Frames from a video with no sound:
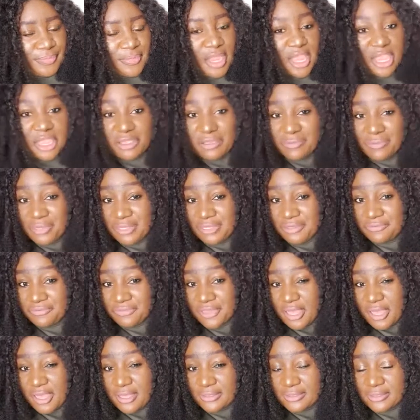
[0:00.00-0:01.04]
Can you believe
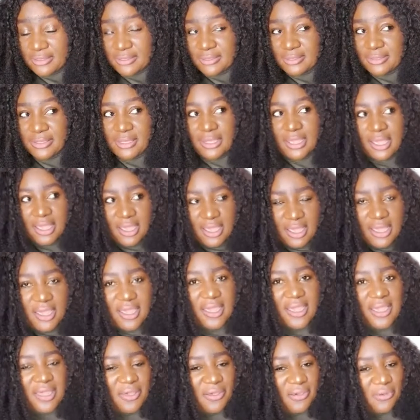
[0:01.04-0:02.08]
that?
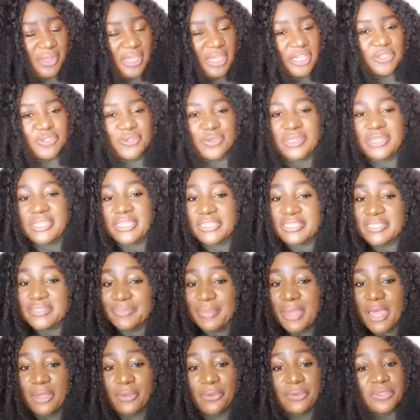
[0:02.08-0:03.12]
Okay, so this
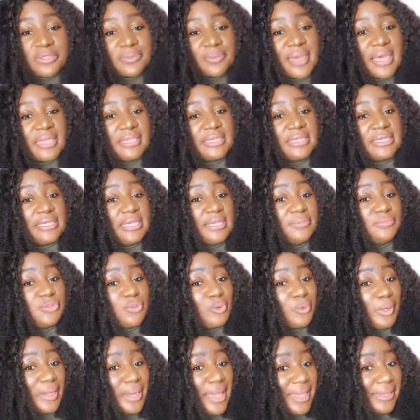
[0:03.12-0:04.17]
man goes by the name
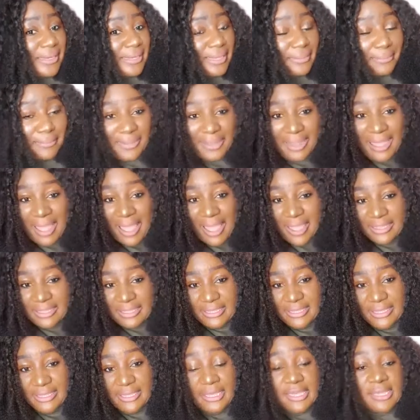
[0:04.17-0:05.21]
Xolani
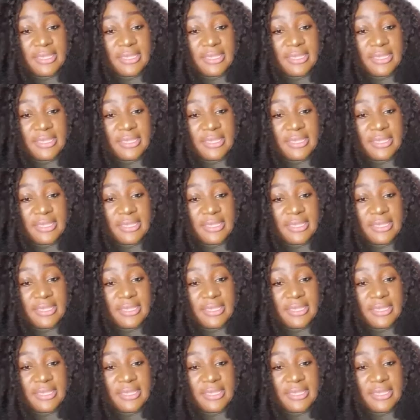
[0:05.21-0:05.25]
Mkanyi.